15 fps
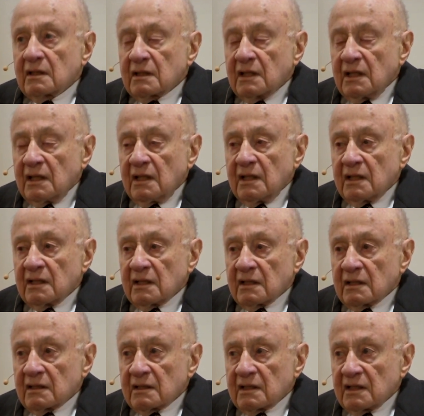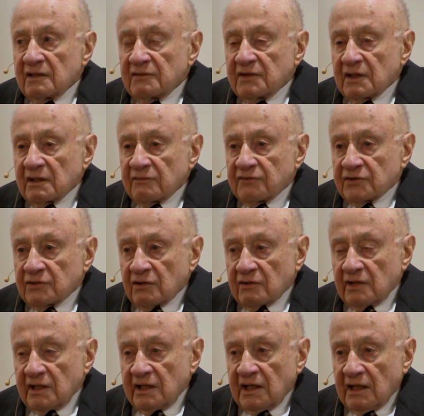he uh, lived at a
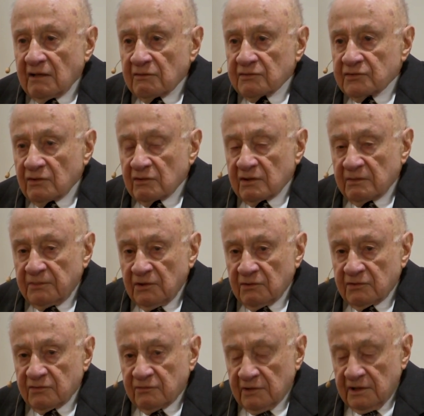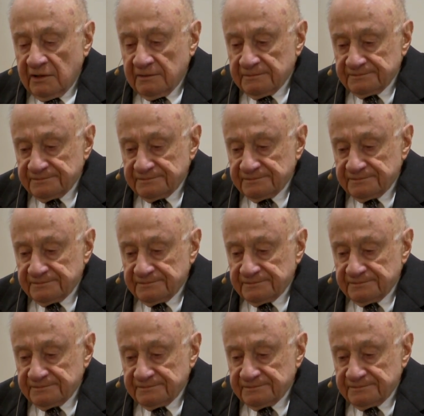fraternity house on Dubuque Street.